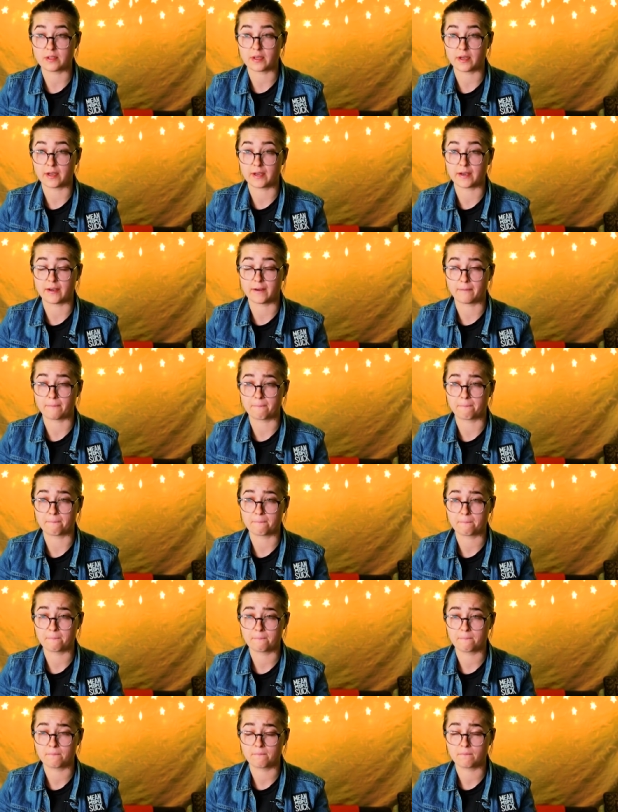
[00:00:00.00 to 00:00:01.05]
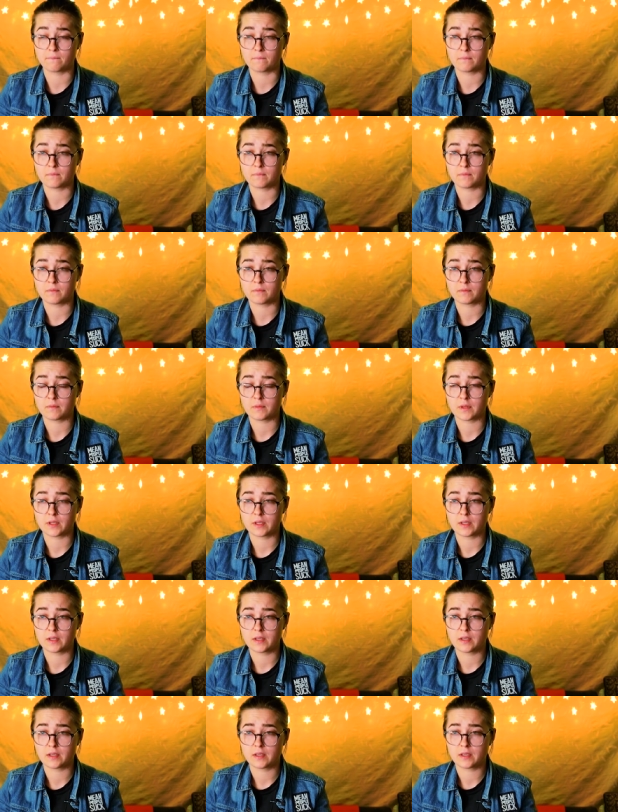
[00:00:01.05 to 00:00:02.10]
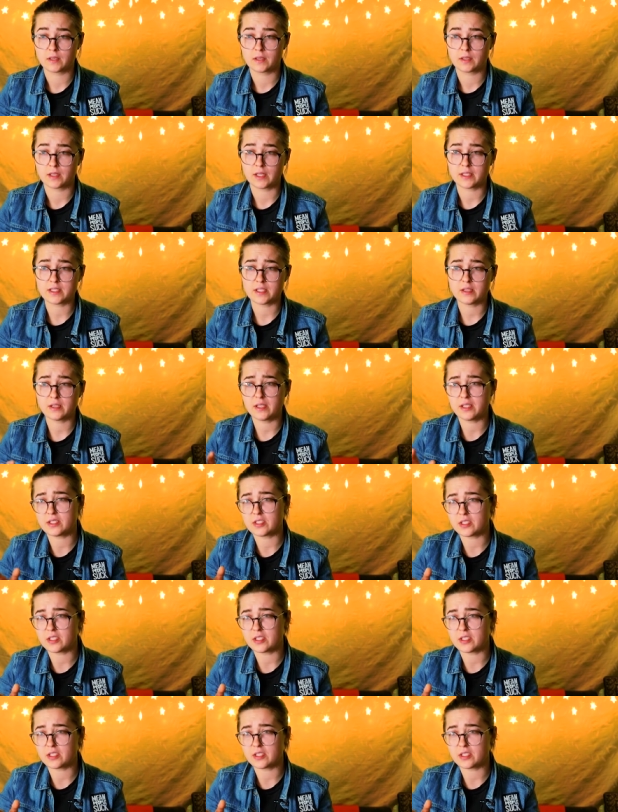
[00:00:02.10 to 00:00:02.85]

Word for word: it's